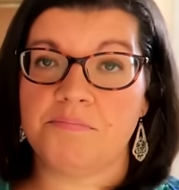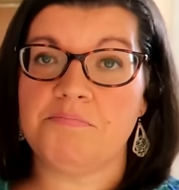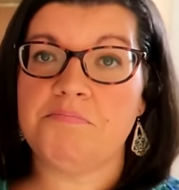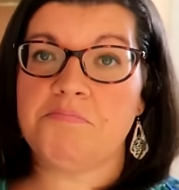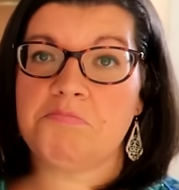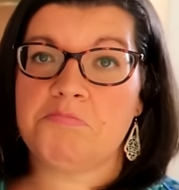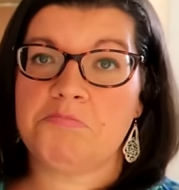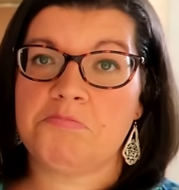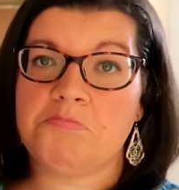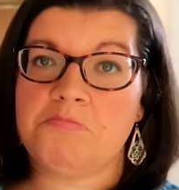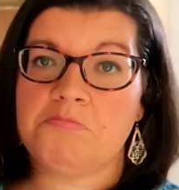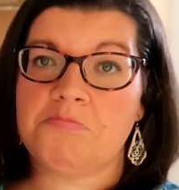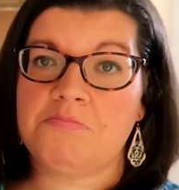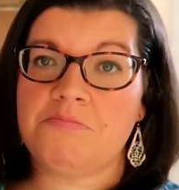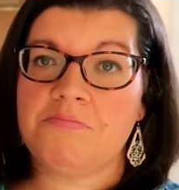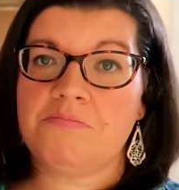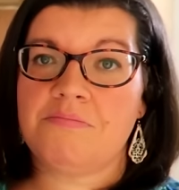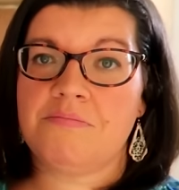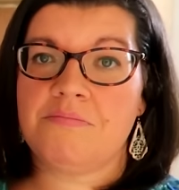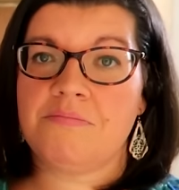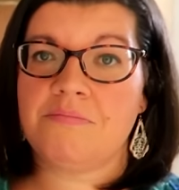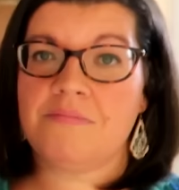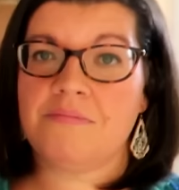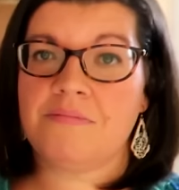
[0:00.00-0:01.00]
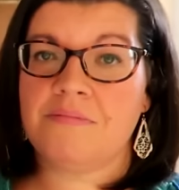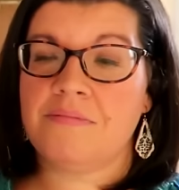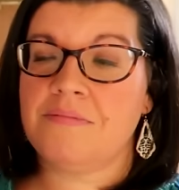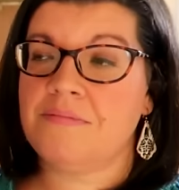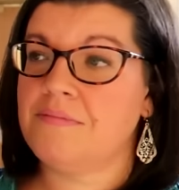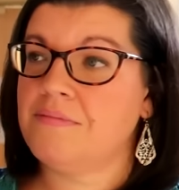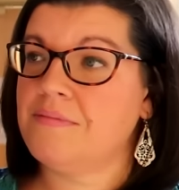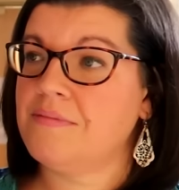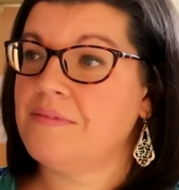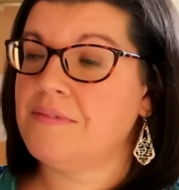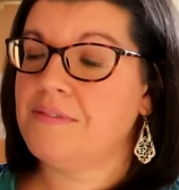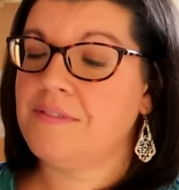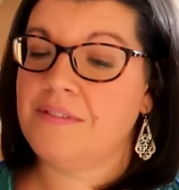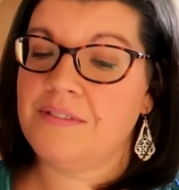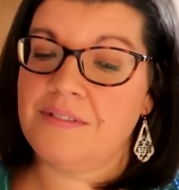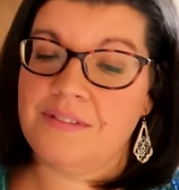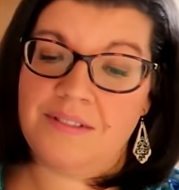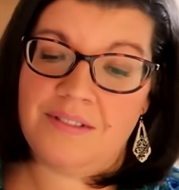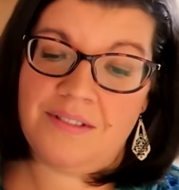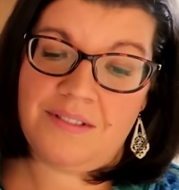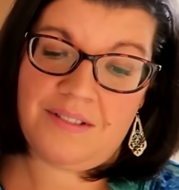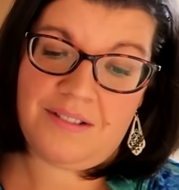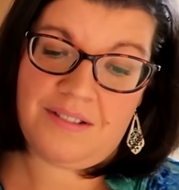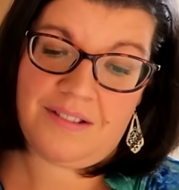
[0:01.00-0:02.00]

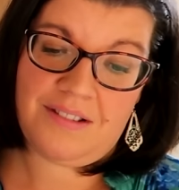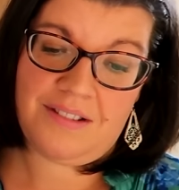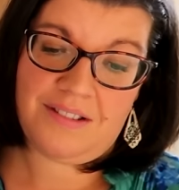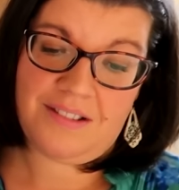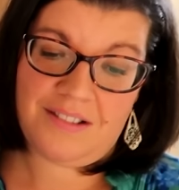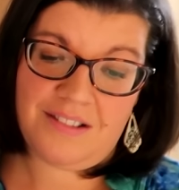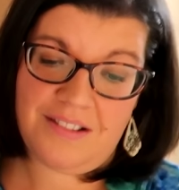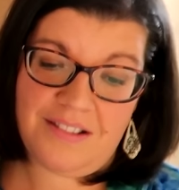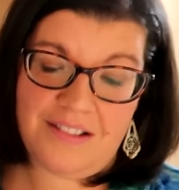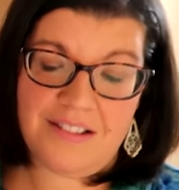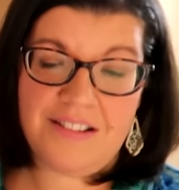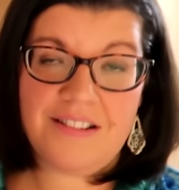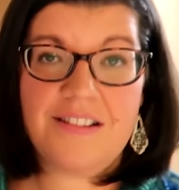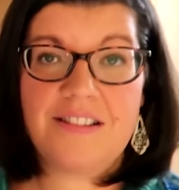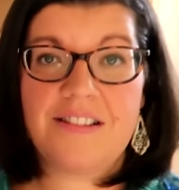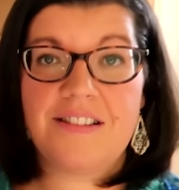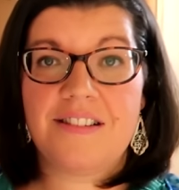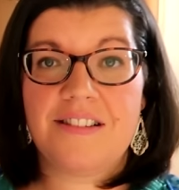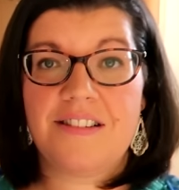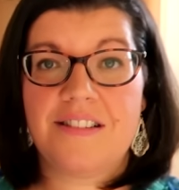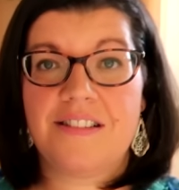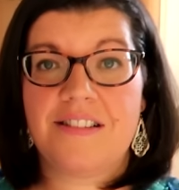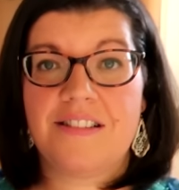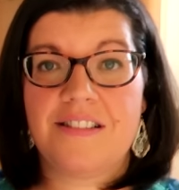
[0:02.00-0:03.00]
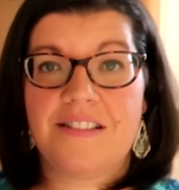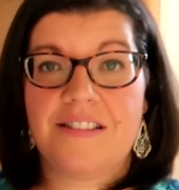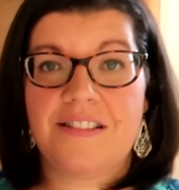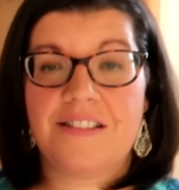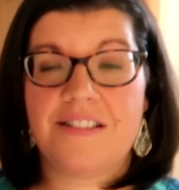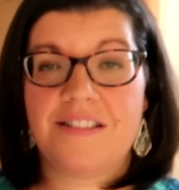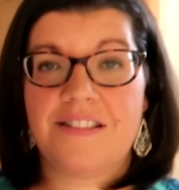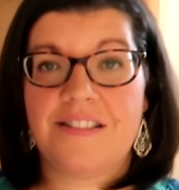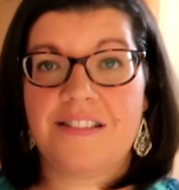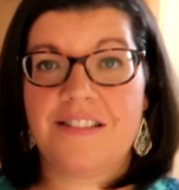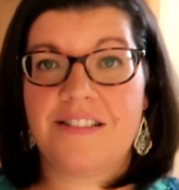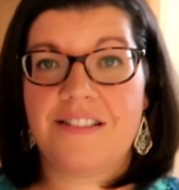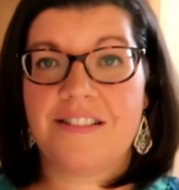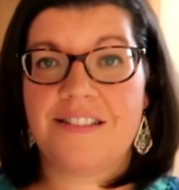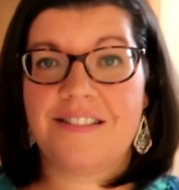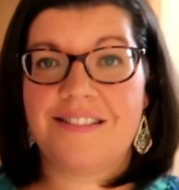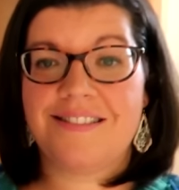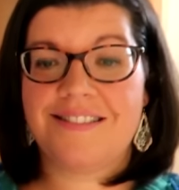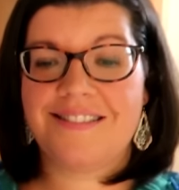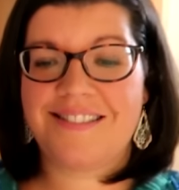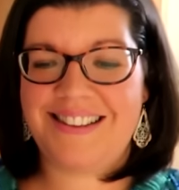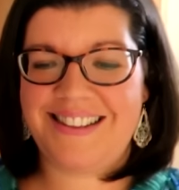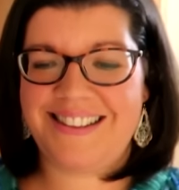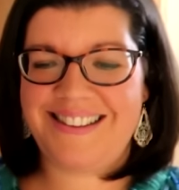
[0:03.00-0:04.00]

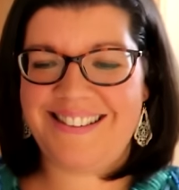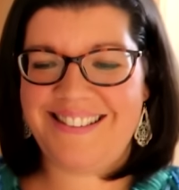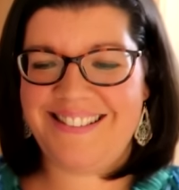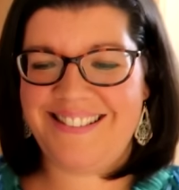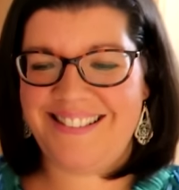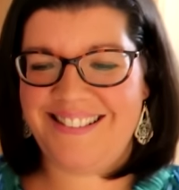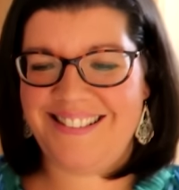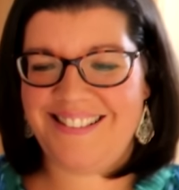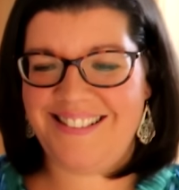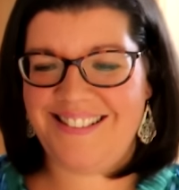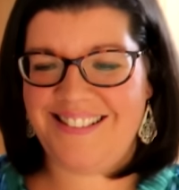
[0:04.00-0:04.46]
This person isn't speaking.